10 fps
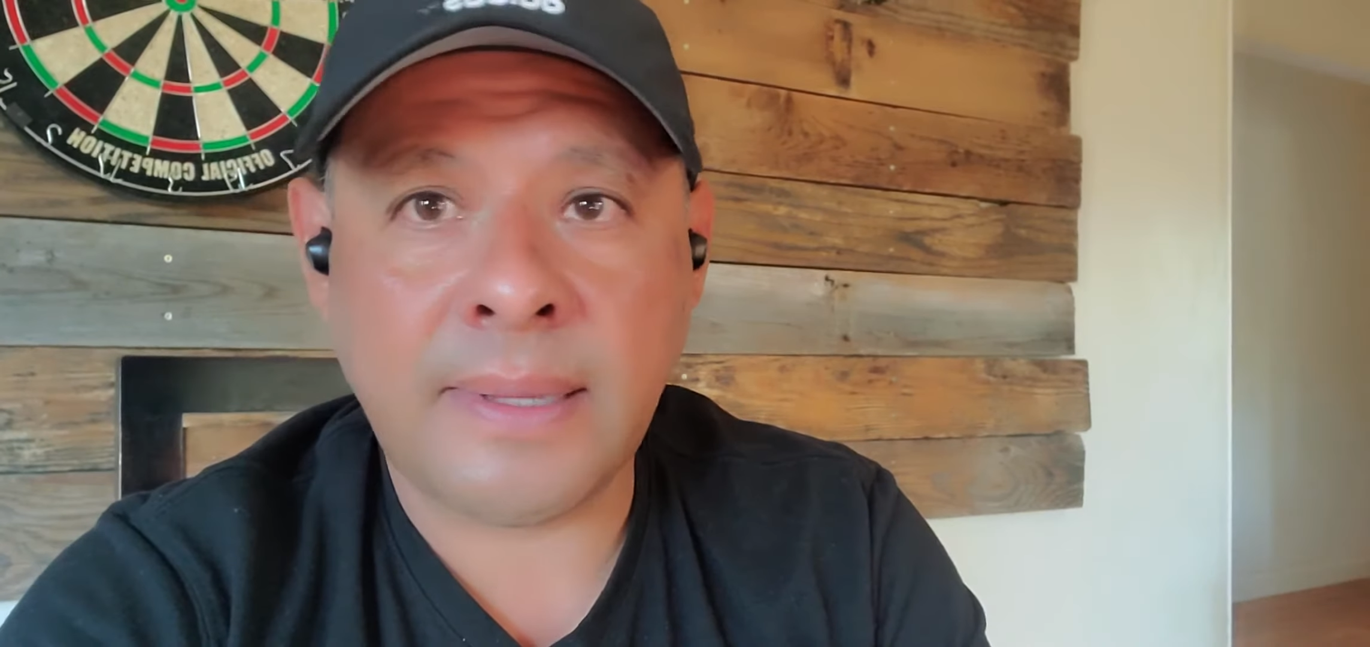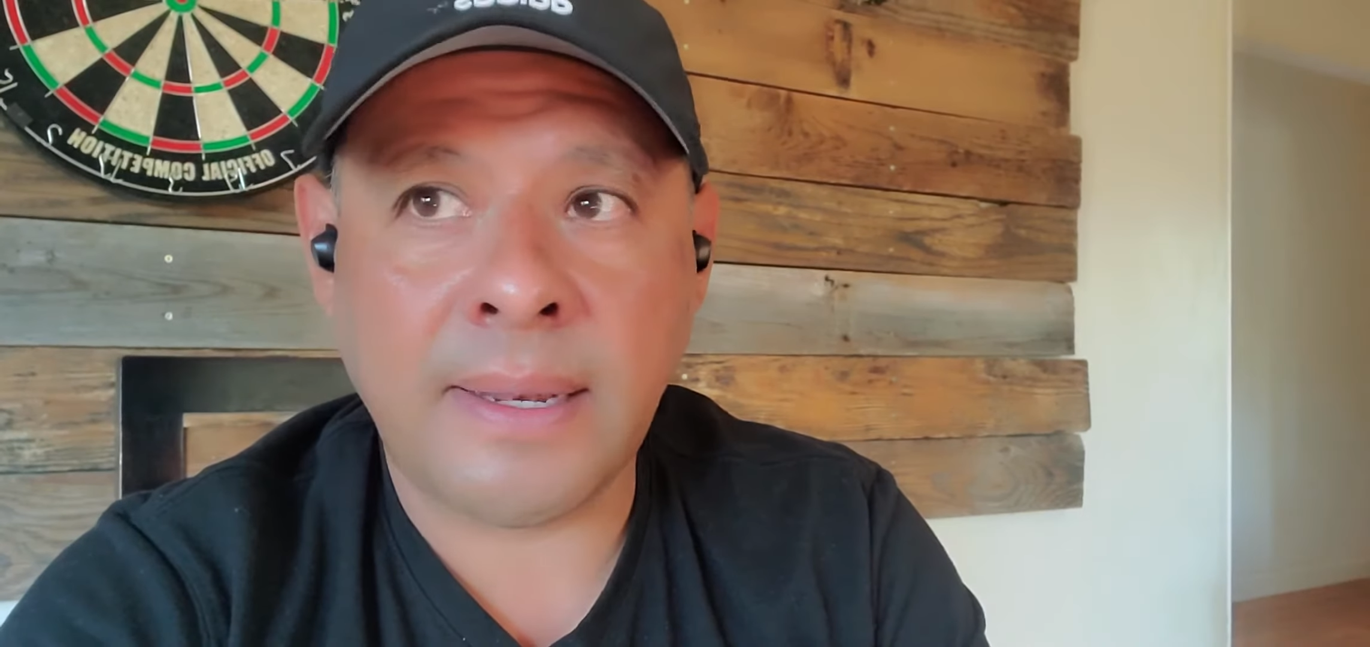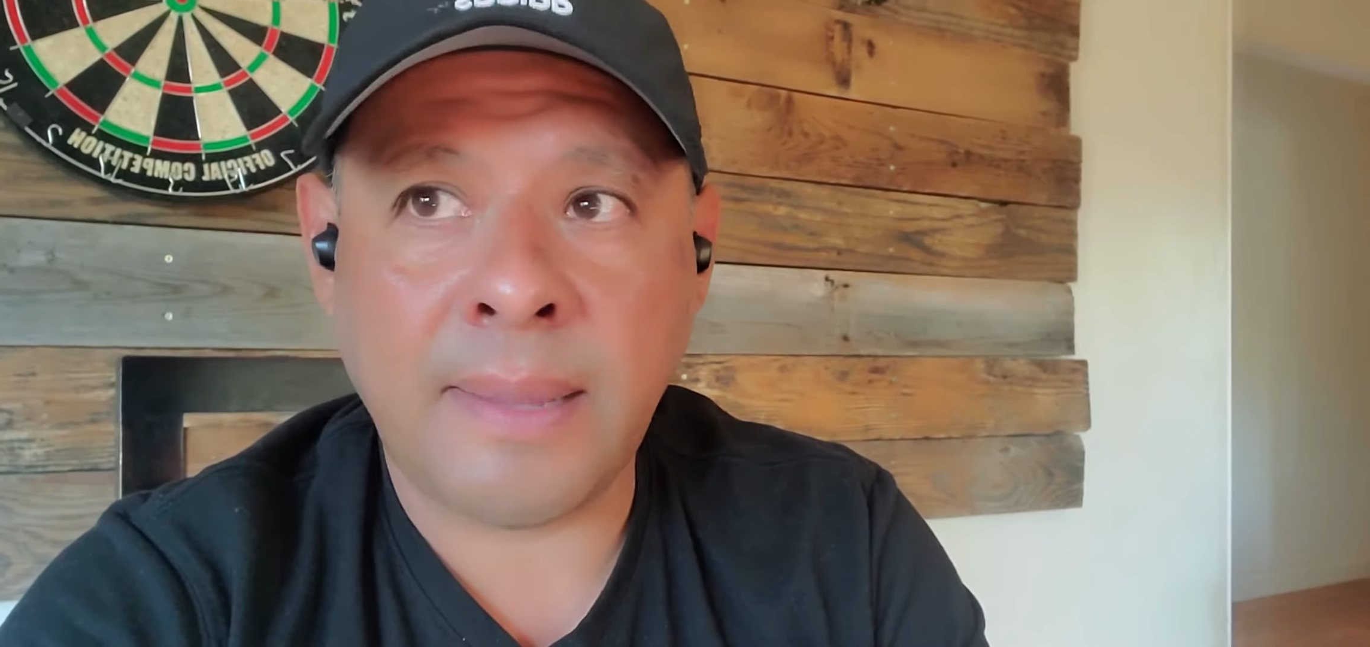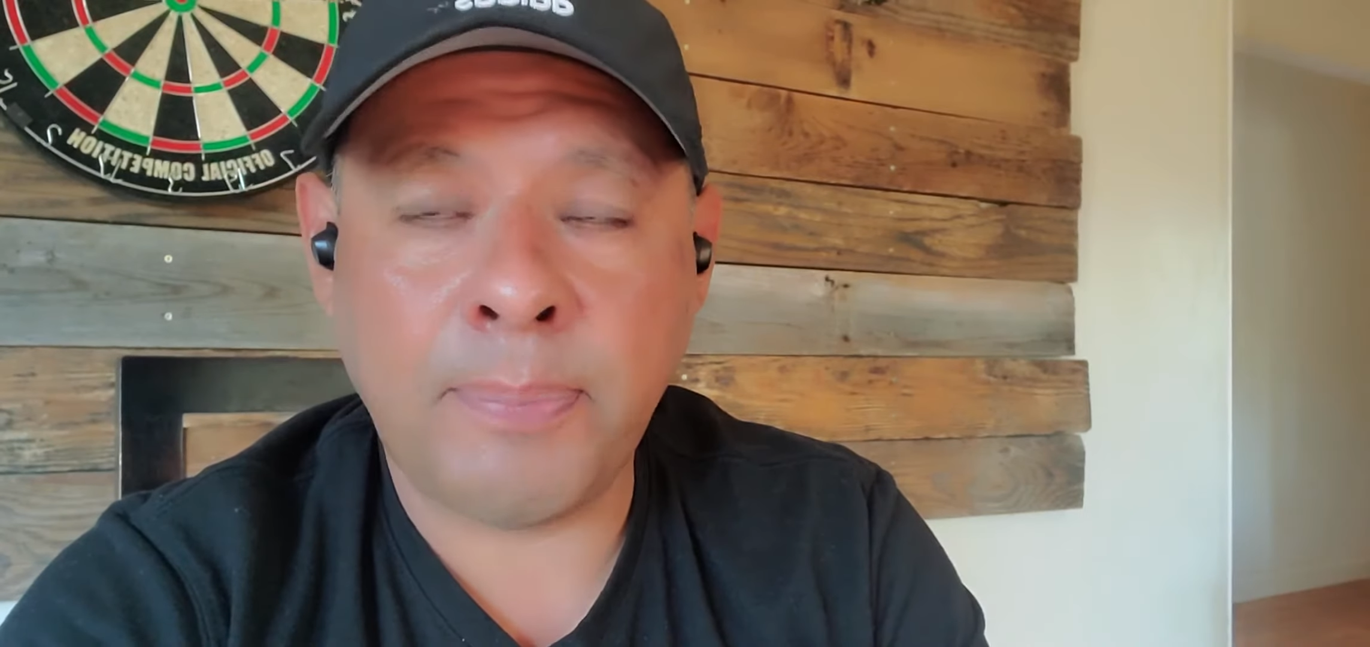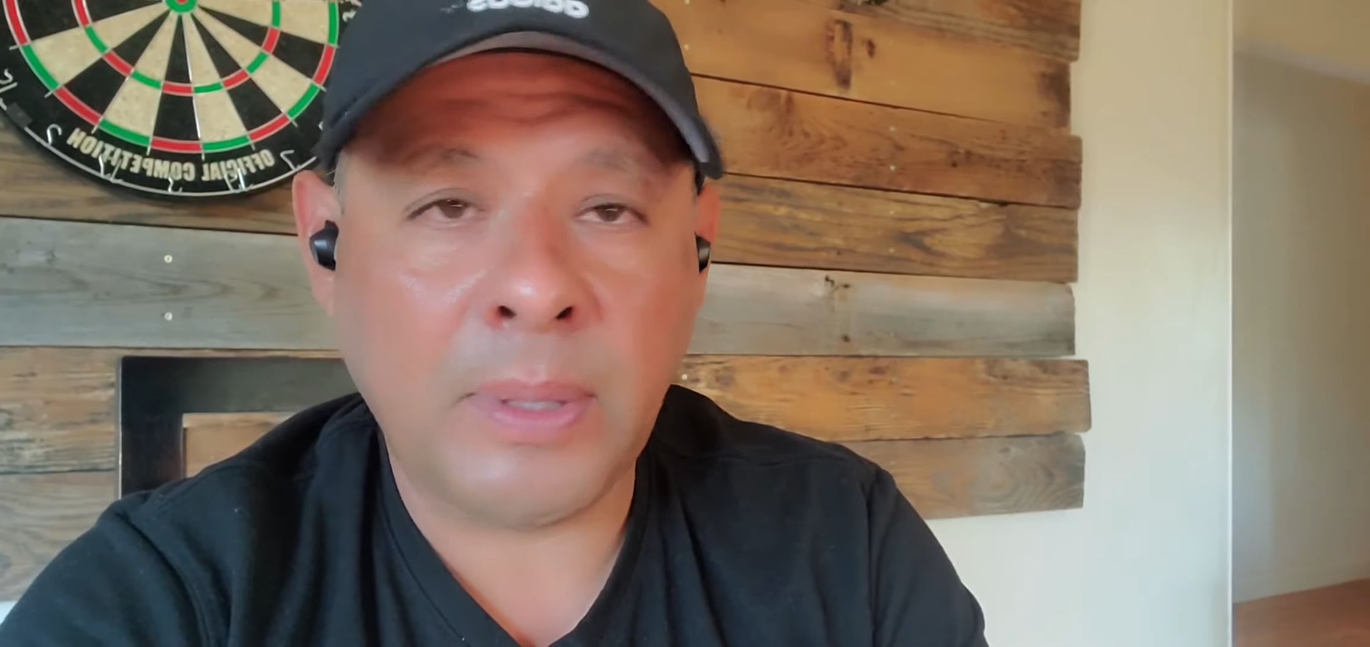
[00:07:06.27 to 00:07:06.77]

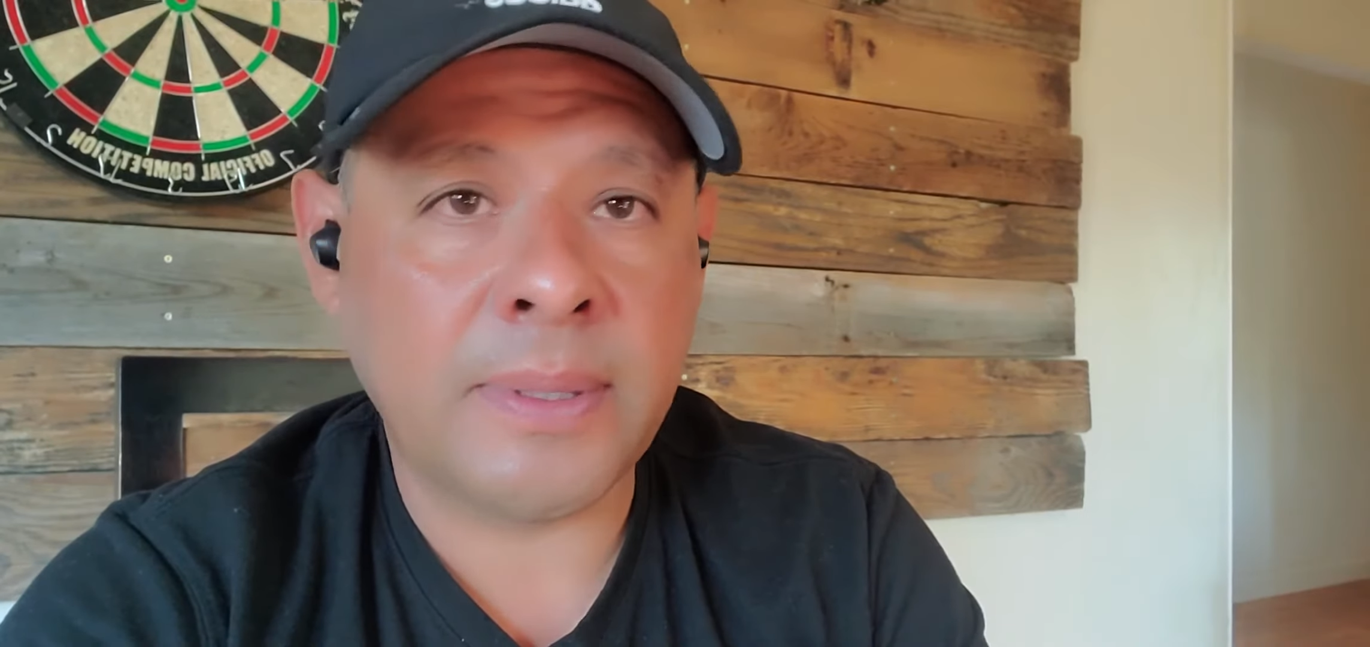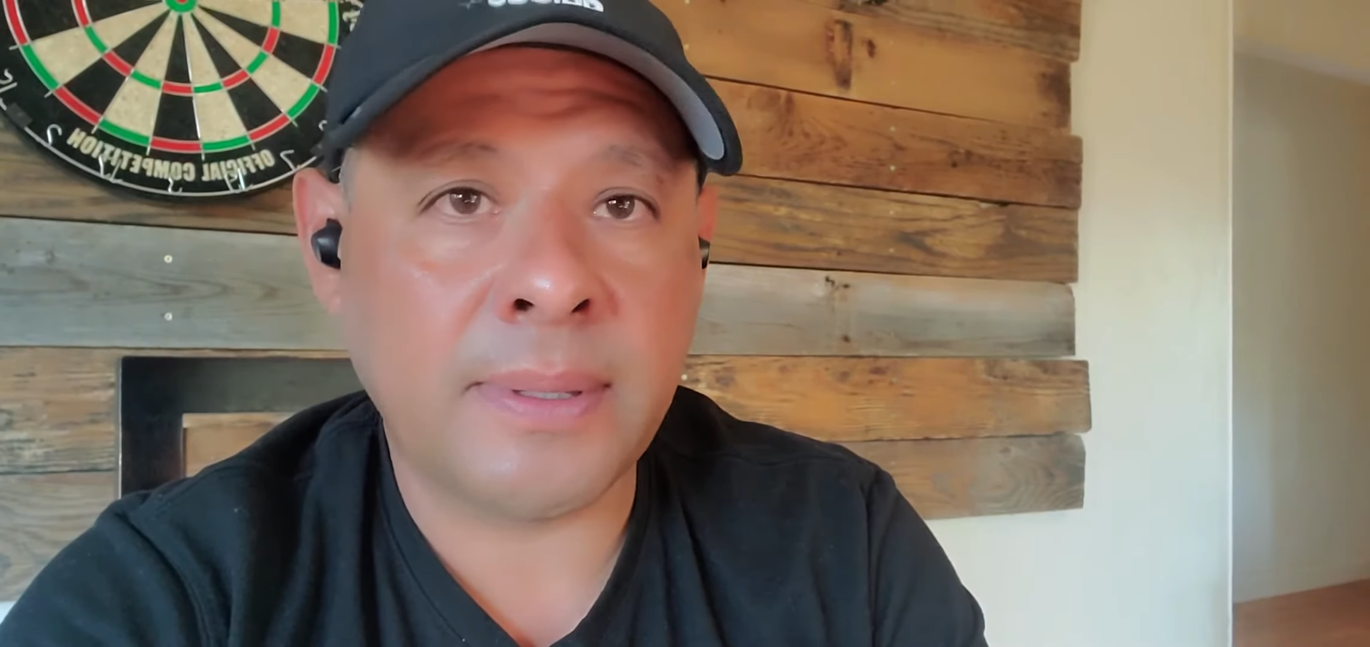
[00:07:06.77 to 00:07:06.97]
and I built